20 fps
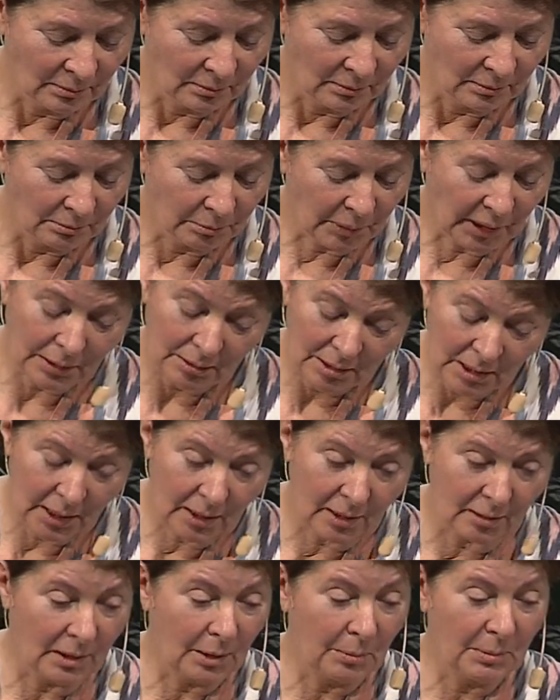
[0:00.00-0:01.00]
but yeah,
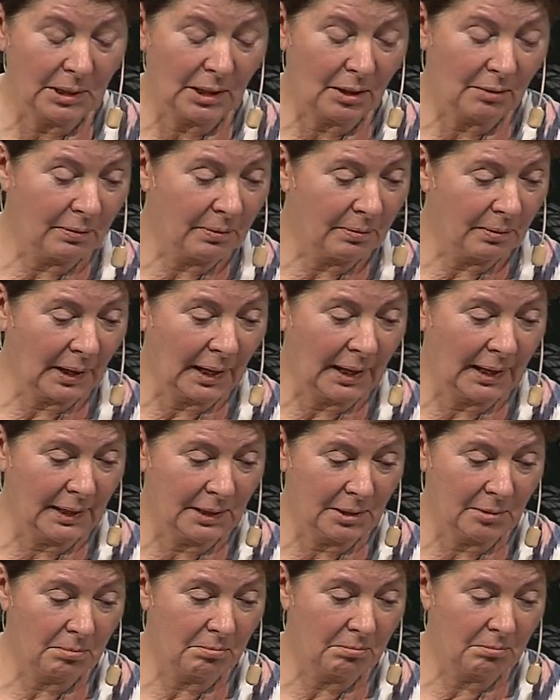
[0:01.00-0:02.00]
I mean, I've had
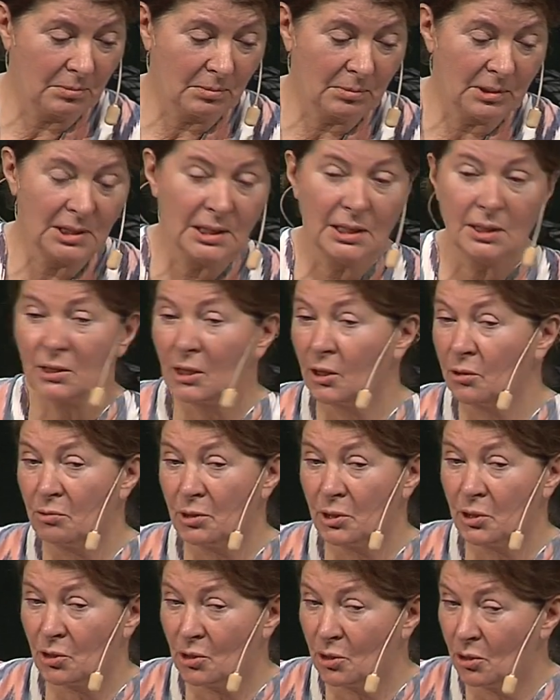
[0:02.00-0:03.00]
600
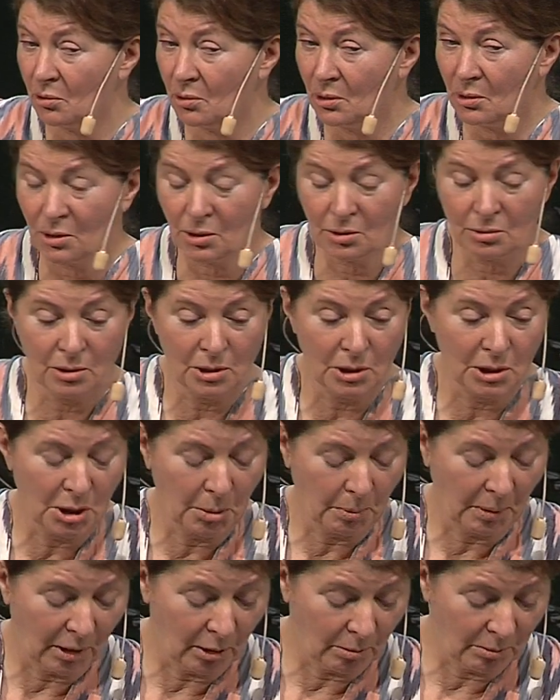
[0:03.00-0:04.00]
students through the
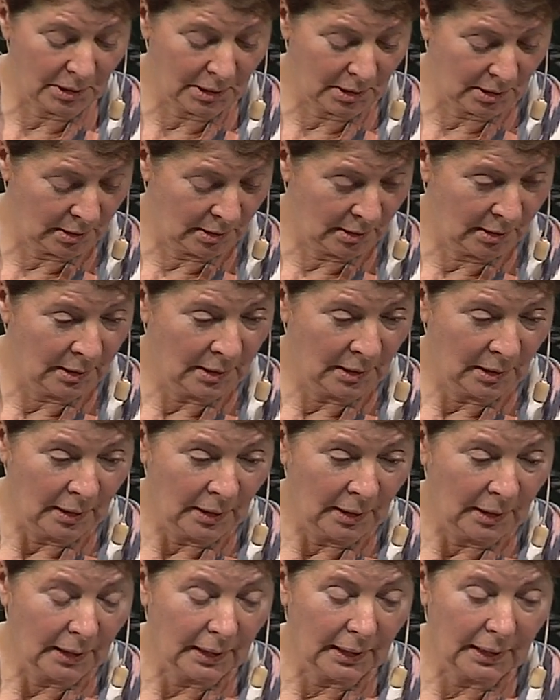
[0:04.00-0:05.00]
department.
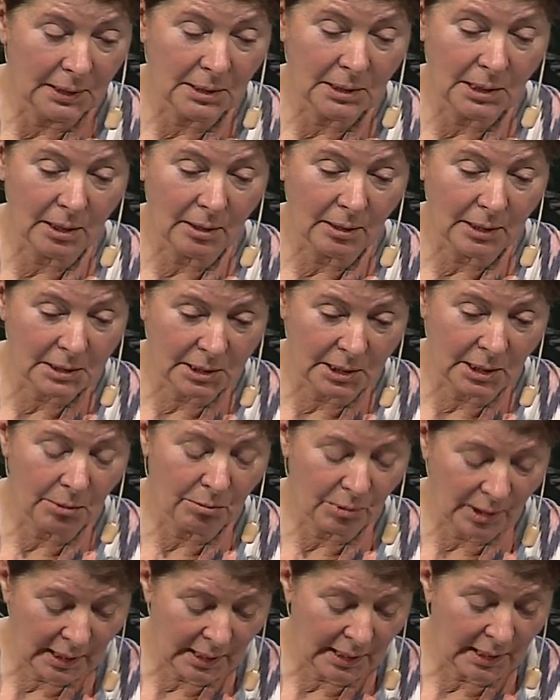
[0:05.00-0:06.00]
And the idea
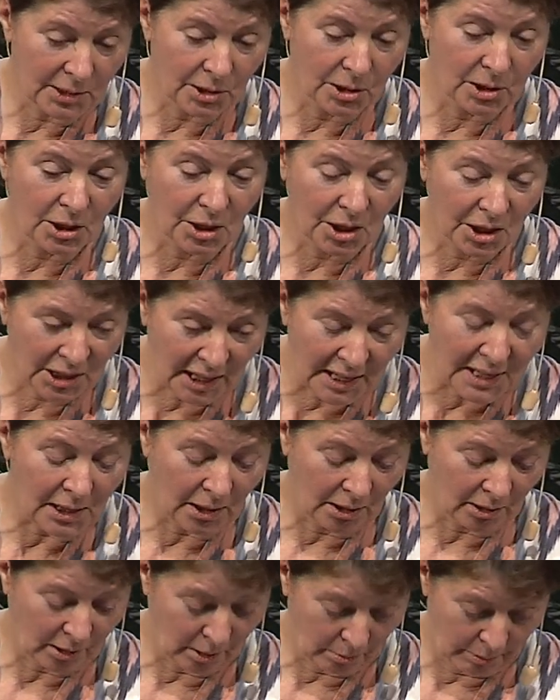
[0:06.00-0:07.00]
really is to think
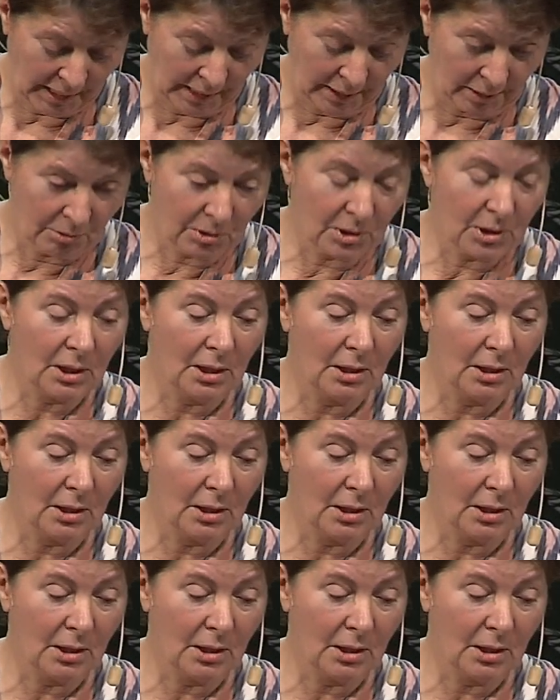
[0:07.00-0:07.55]
about